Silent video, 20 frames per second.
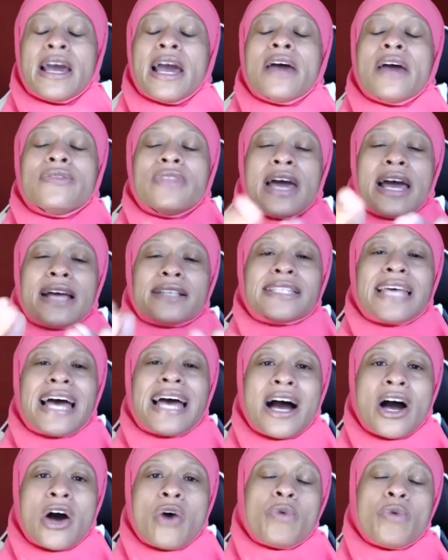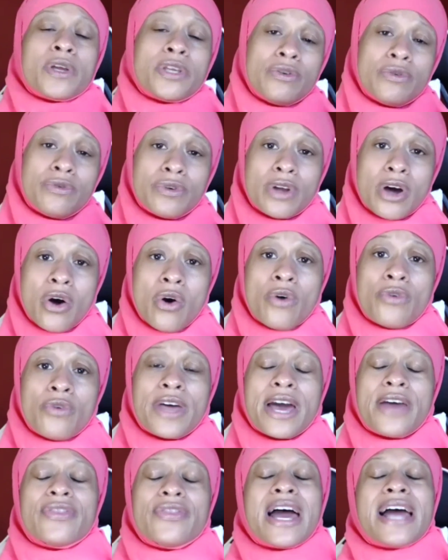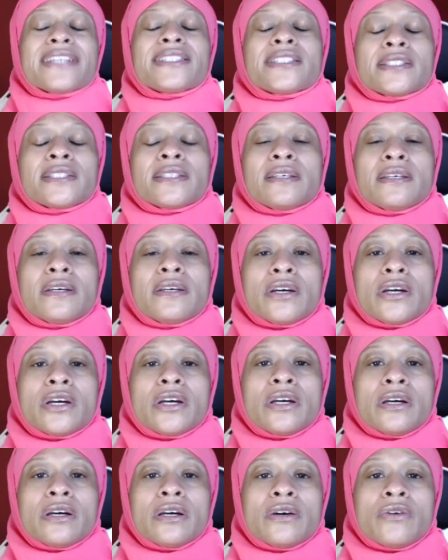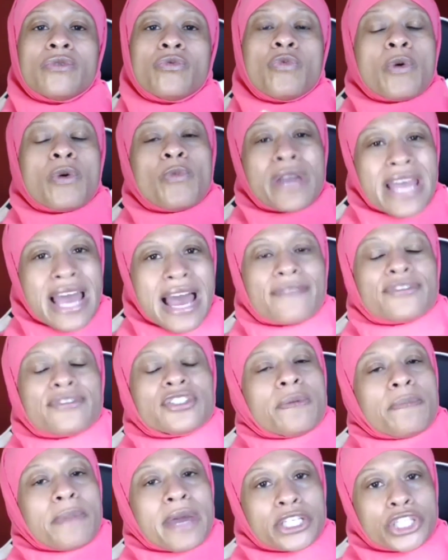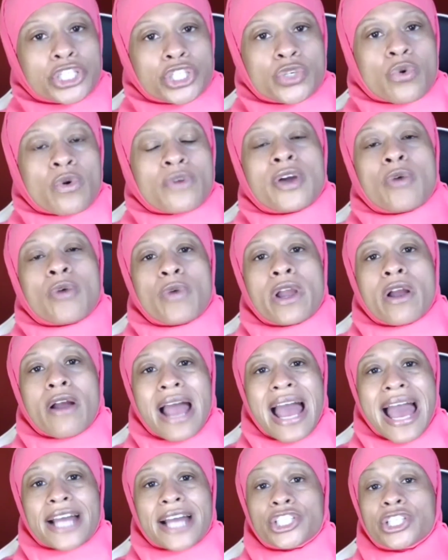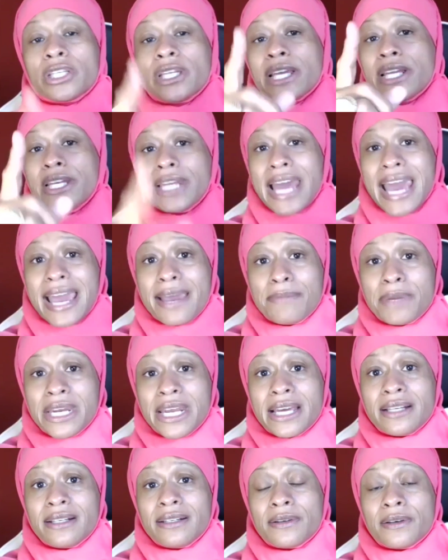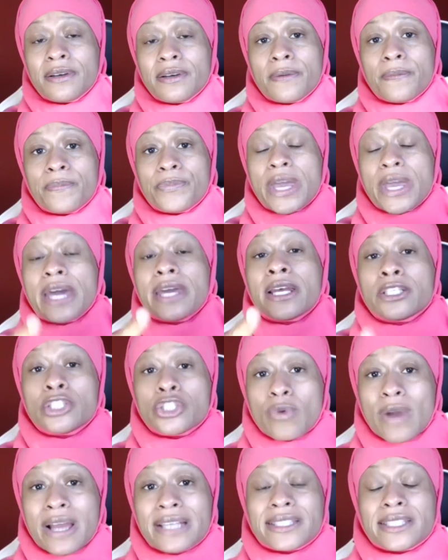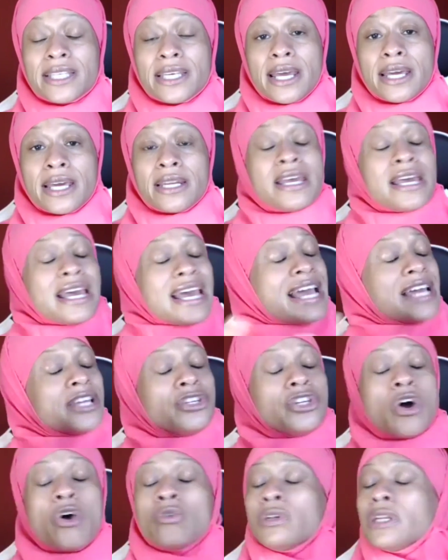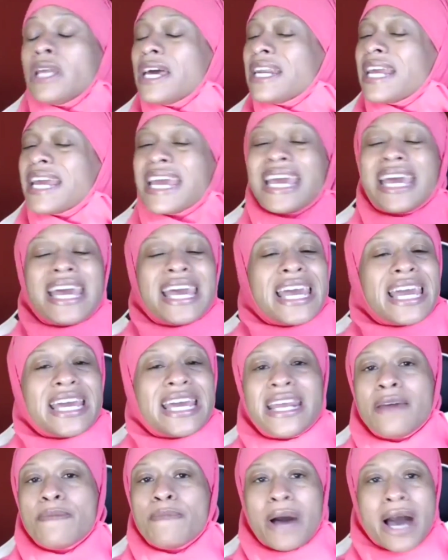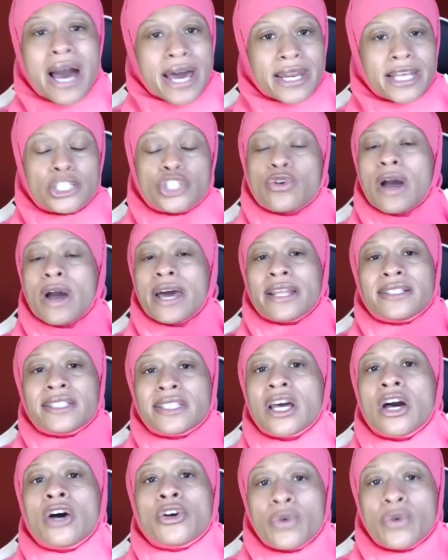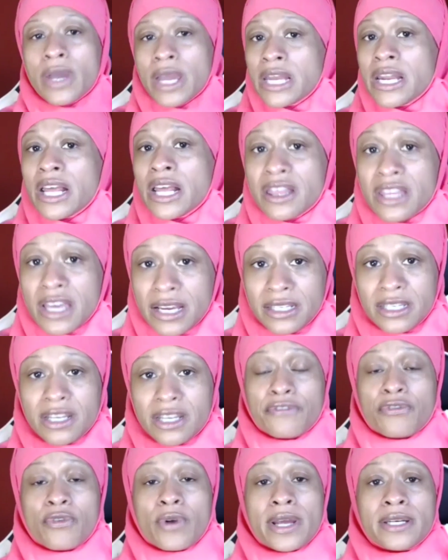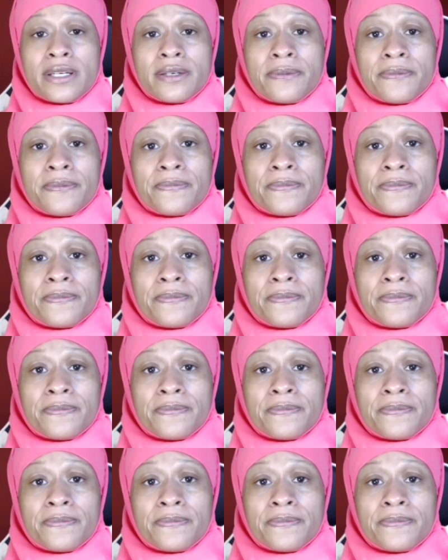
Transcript: And that's how when you know that that's when we have to make sure that we are actually naming it and addressing it. And don't let anybody try to tell you anything different.